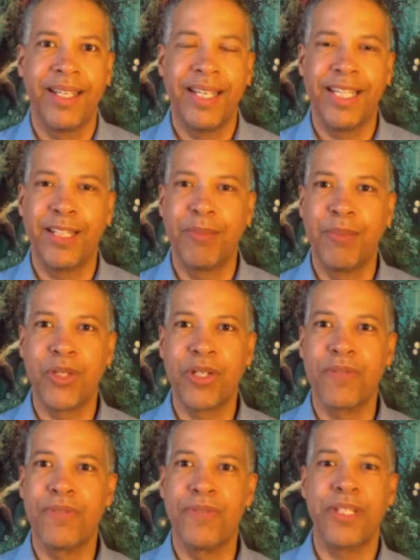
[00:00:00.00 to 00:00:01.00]
And the
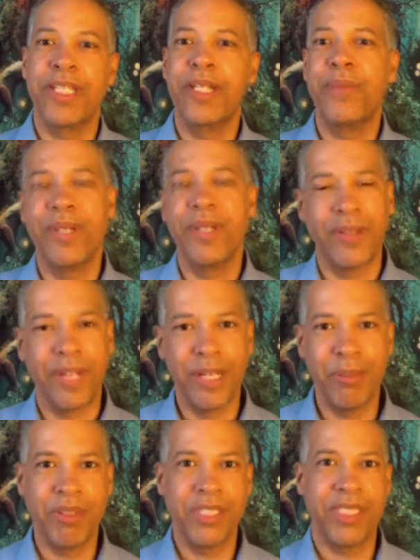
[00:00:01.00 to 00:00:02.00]
more fully we are
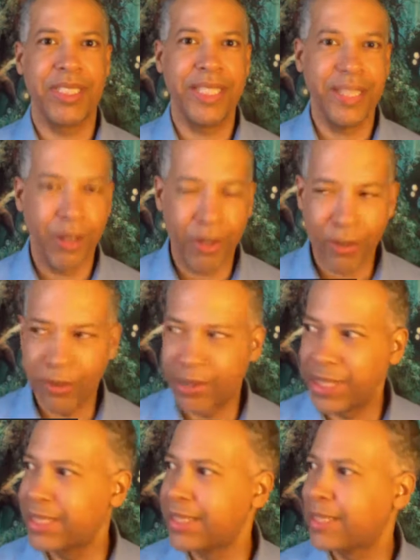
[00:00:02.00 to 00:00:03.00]
able to see the
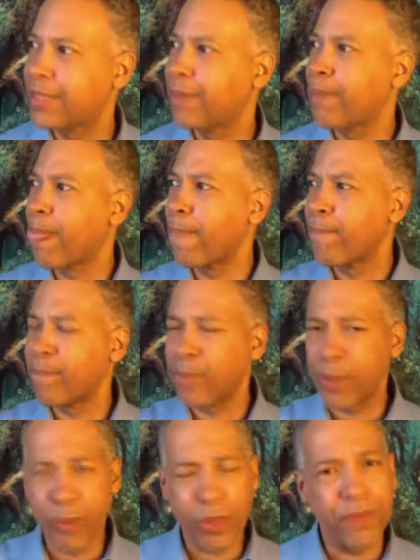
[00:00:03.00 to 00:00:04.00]
wholeness,
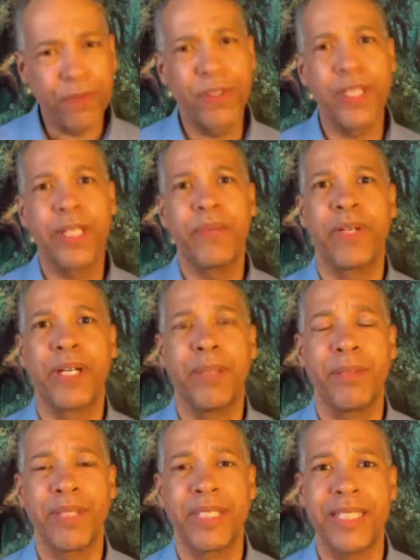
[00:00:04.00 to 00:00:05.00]
the more fully we're
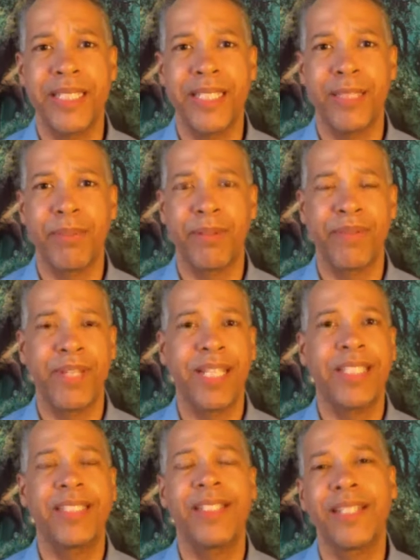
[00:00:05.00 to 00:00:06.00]
able to see the
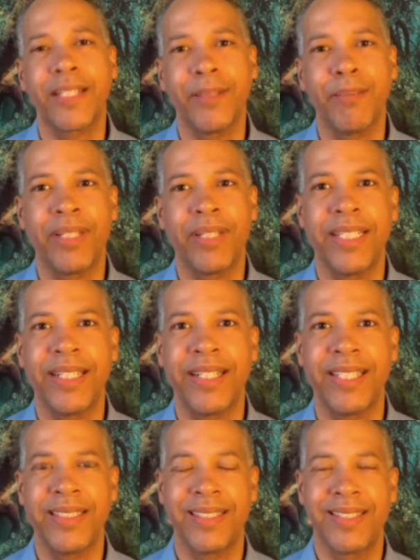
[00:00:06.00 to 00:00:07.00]
perfection, the
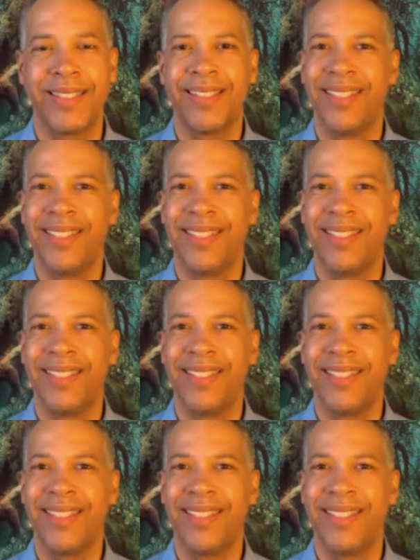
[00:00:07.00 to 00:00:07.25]
completeness.